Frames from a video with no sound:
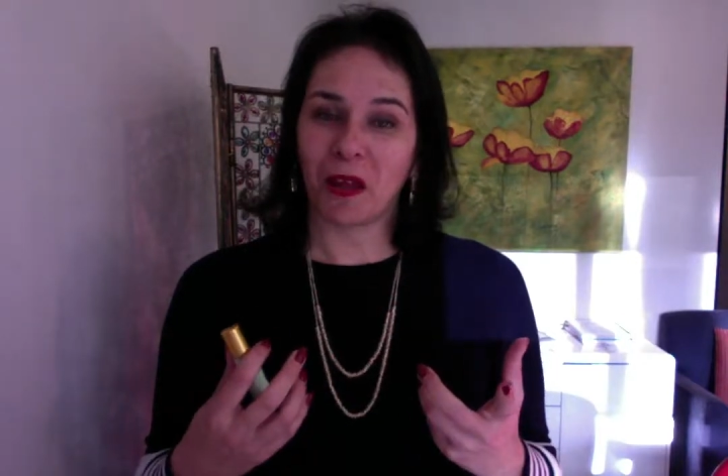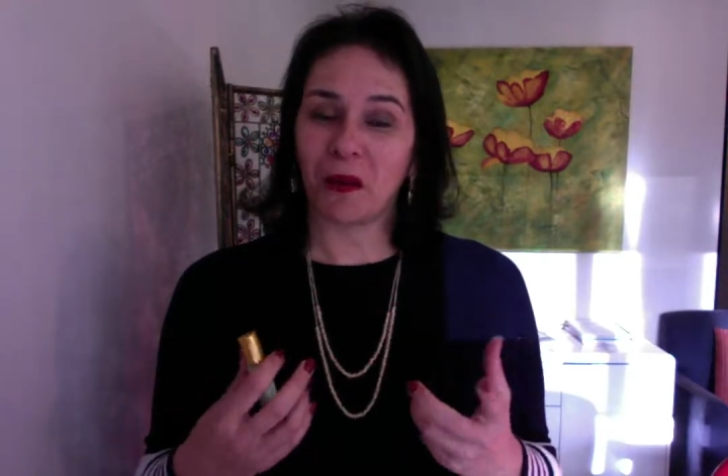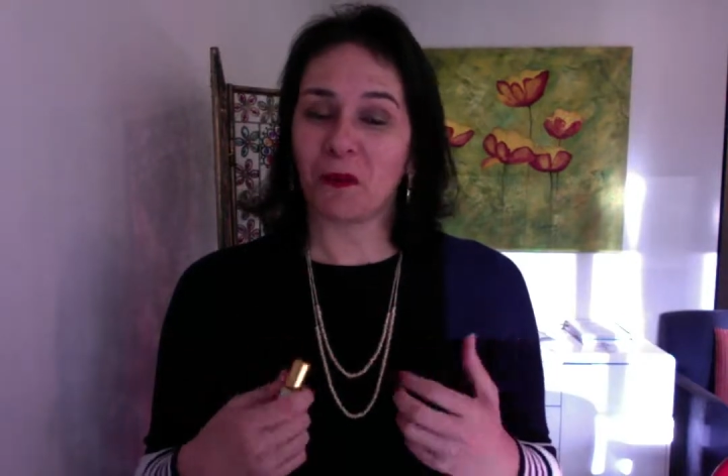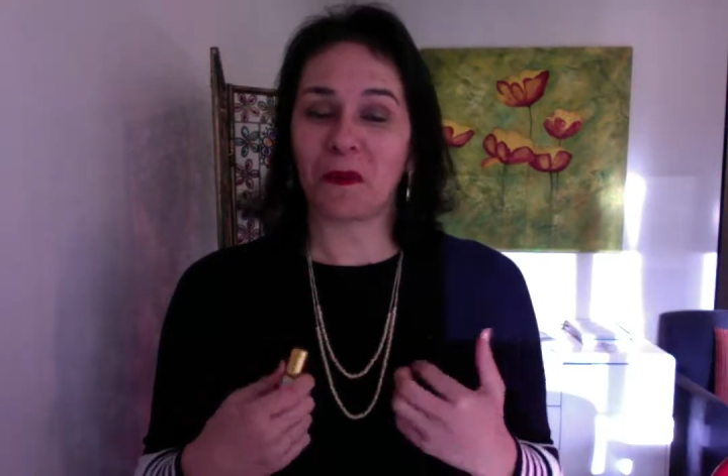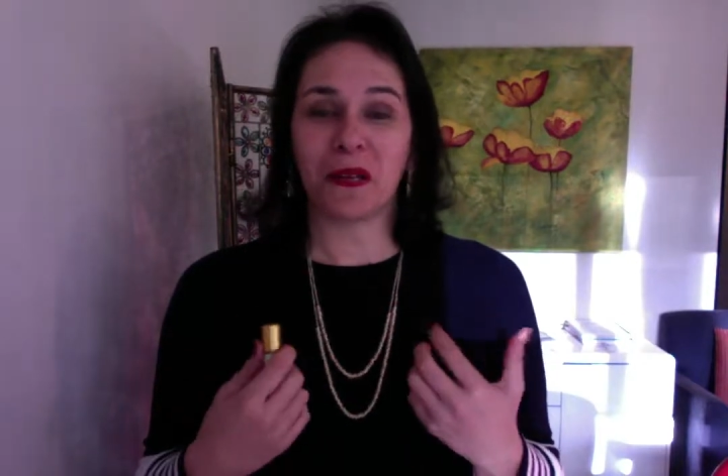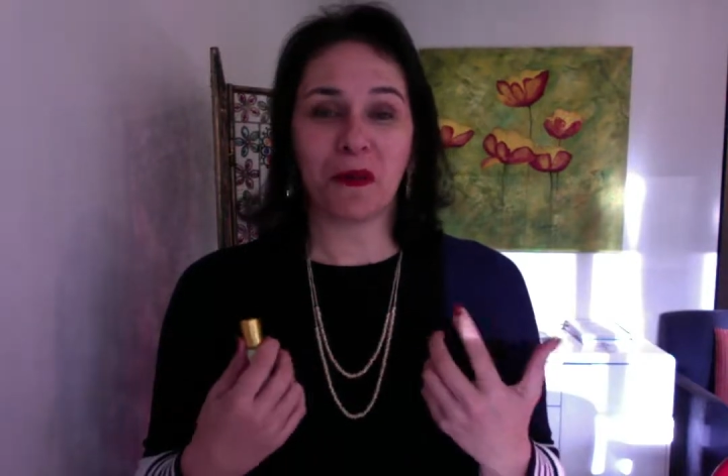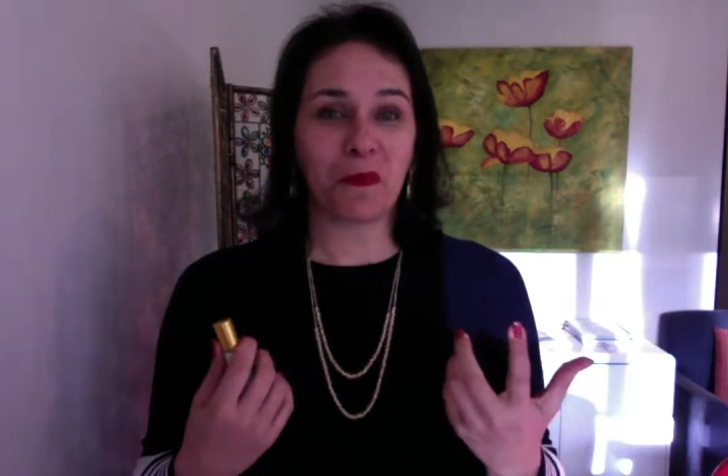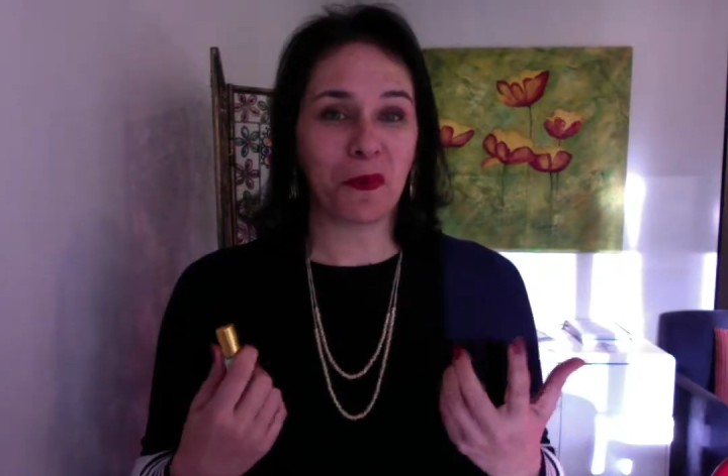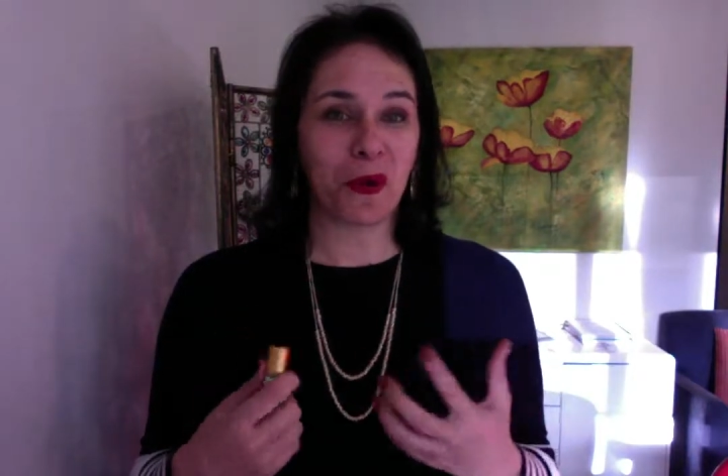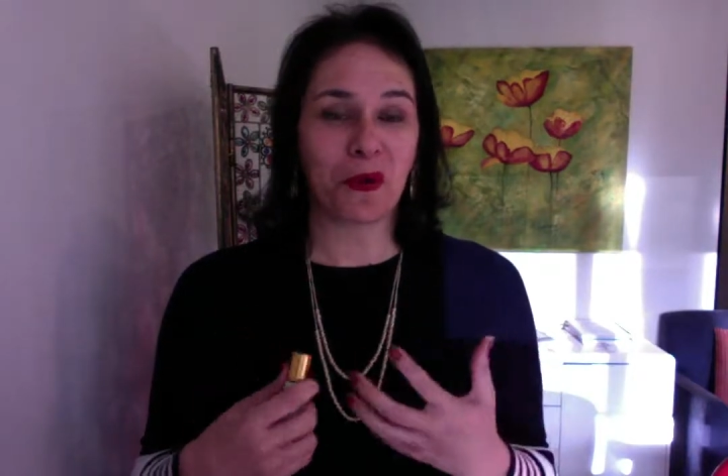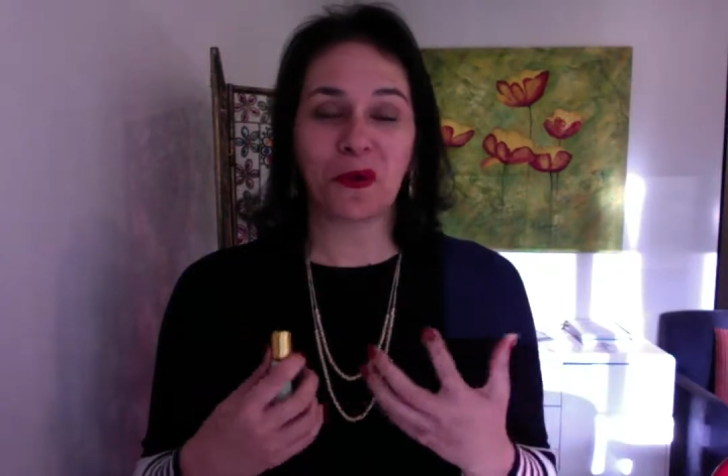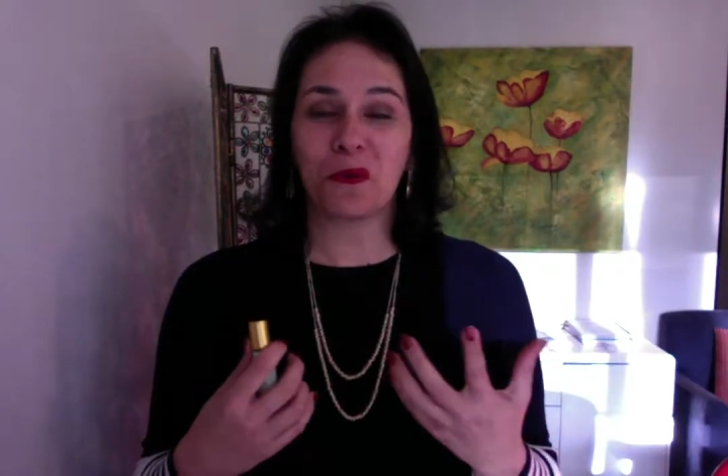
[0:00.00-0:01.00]
will it
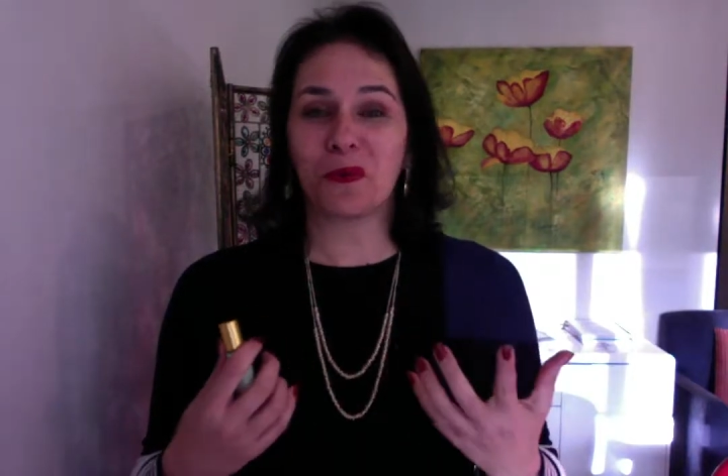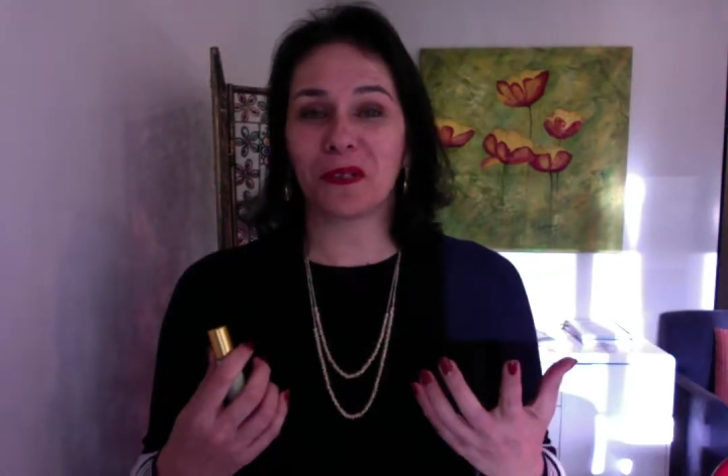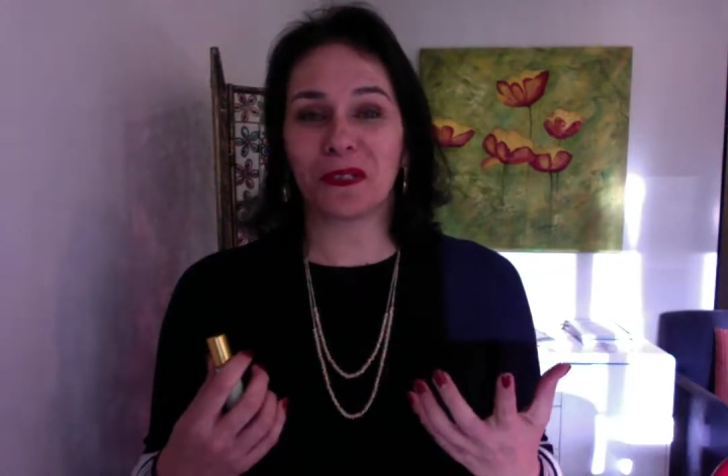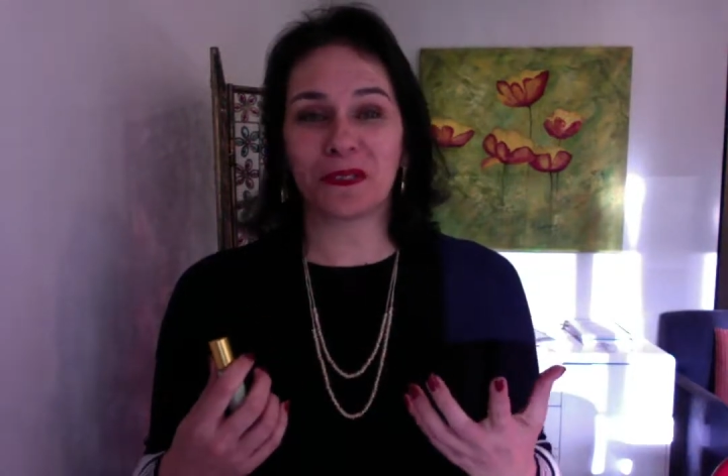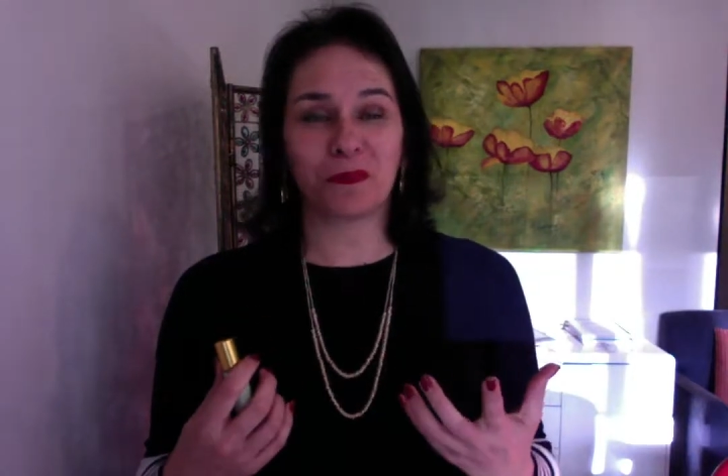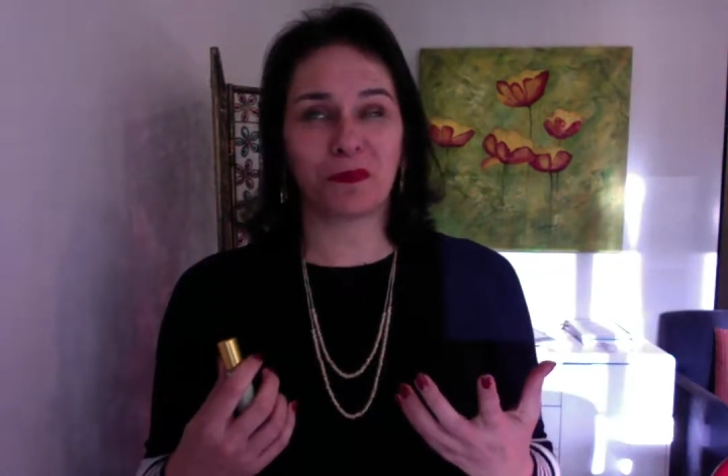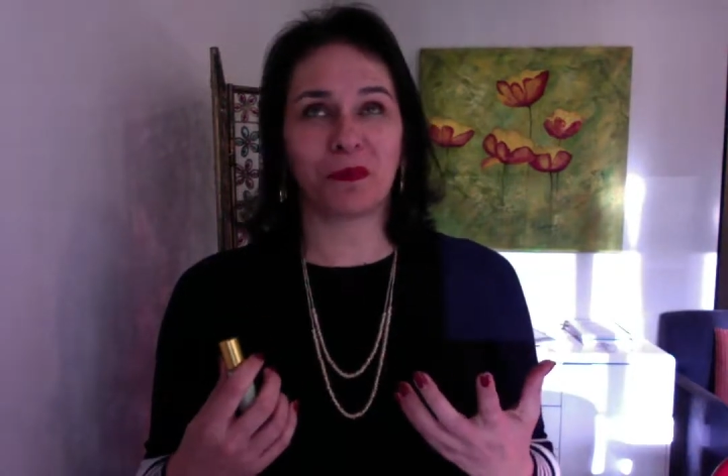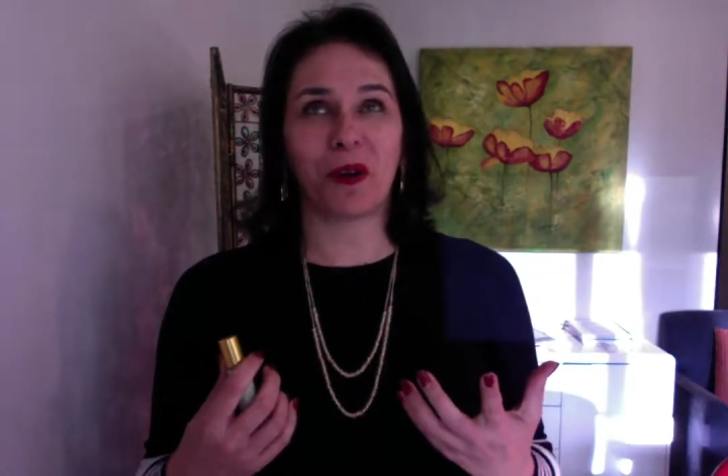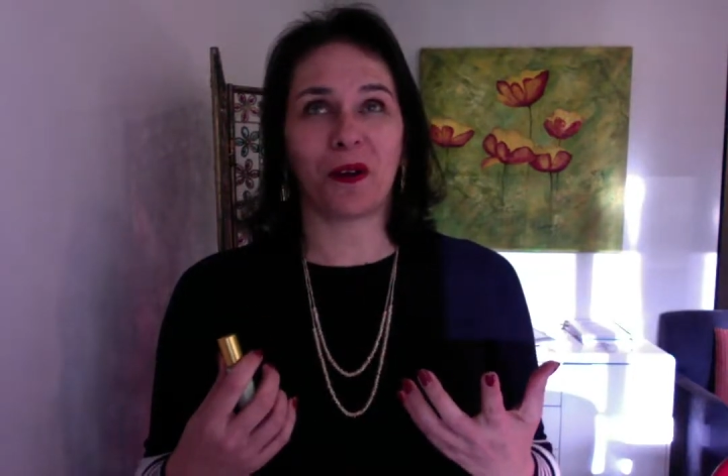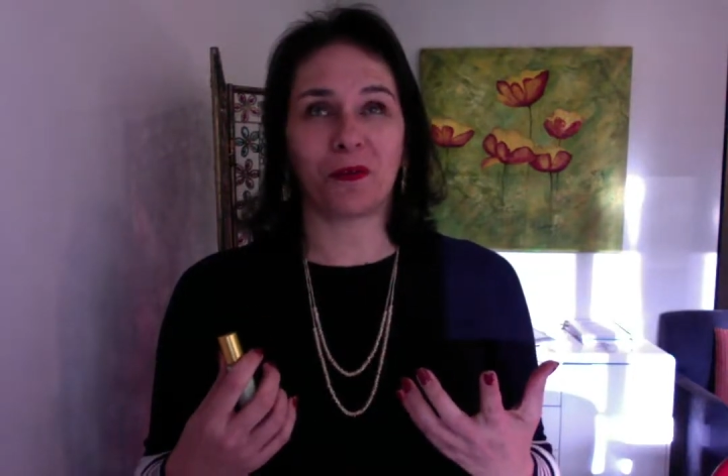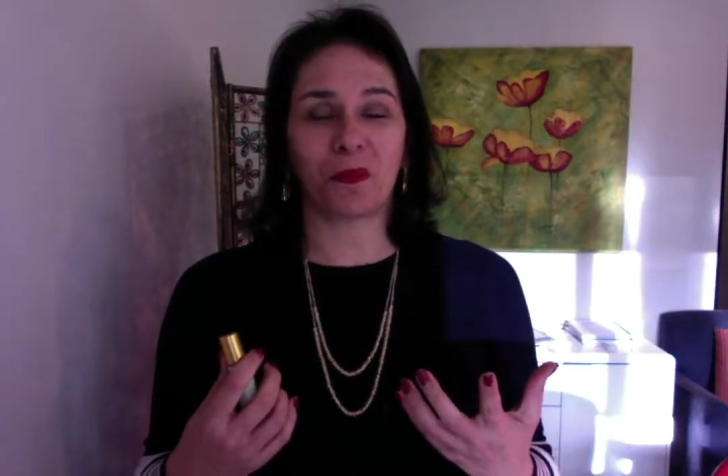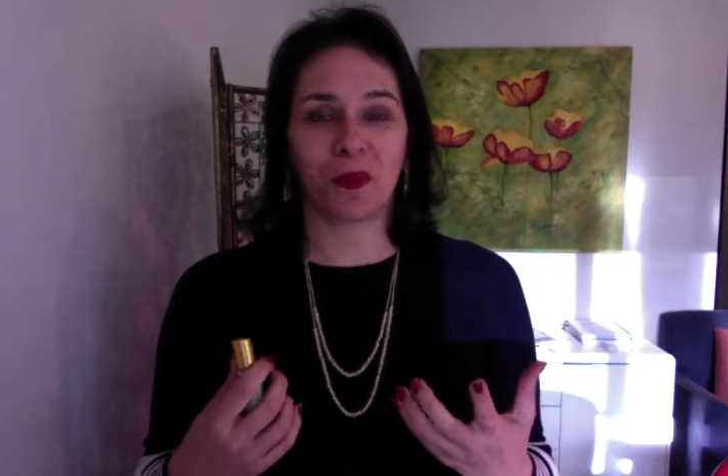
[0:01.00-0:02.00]
work or will it
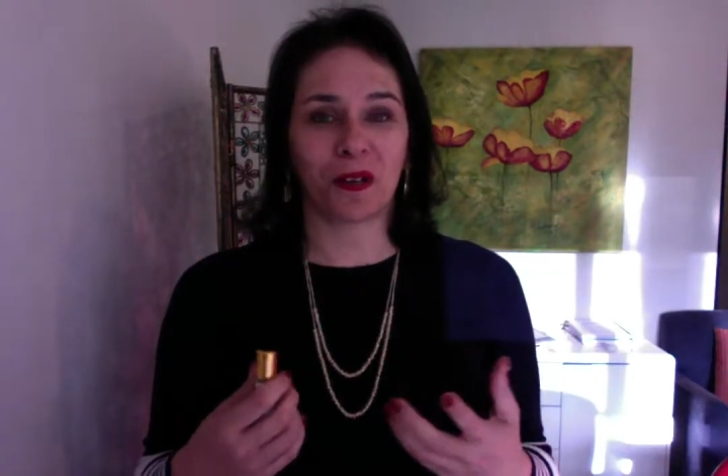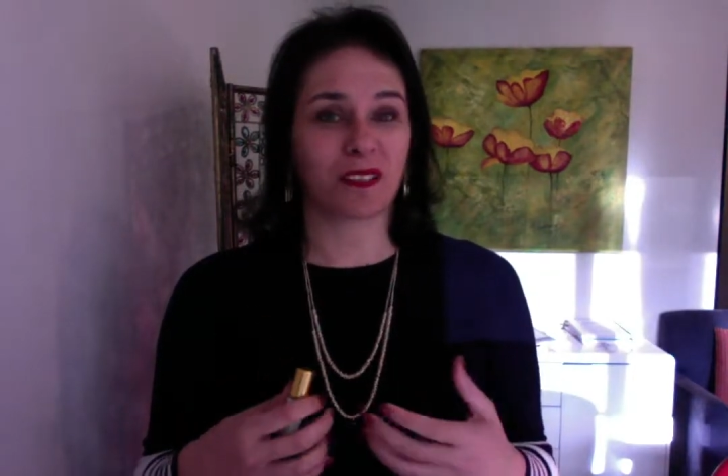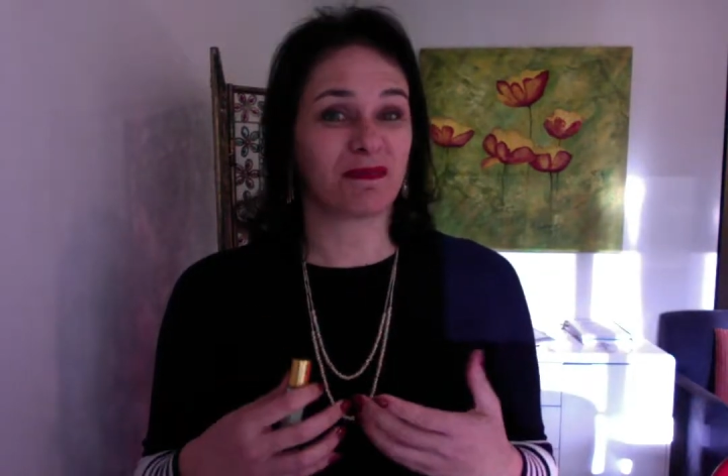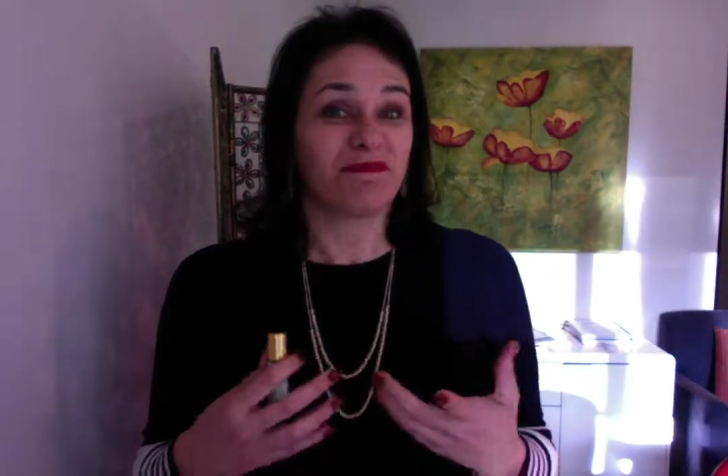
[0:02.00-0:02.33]
won't work?